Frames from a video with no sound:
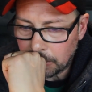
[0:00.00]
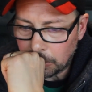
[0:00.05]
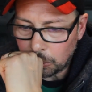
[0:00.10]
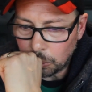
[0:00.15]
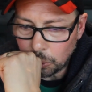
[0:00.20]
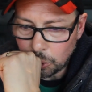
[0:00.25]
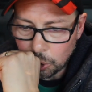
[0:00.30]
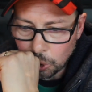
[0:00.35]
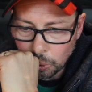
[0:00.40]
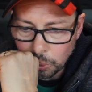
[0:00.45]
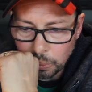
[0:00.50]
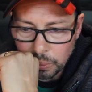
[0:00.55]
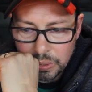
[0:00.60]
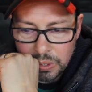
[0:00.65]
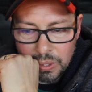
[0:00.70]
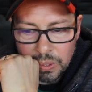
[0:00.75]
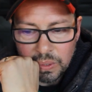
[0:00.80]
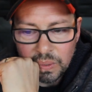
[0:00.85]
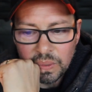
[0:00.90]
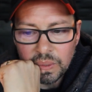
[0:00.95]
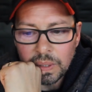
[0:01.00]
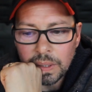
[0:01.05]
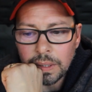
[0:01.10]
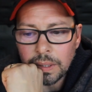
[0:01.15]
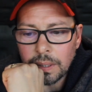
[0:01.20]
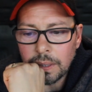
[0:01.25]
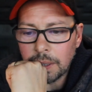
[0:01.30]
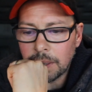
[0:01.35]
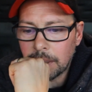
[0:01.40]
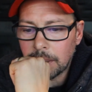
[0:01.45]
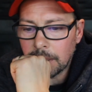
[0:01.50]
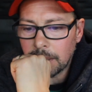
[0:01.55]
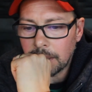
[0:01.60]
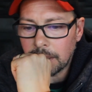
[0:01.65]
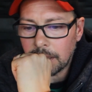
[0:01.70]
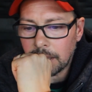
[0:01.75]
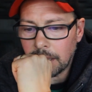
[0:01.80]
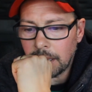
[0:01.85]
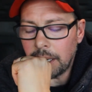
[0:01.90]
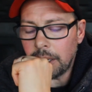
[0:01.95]
to choose,
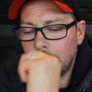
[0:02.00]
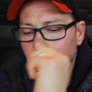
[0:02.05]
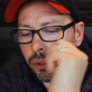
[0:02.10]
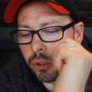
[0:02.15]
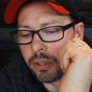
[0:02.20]
and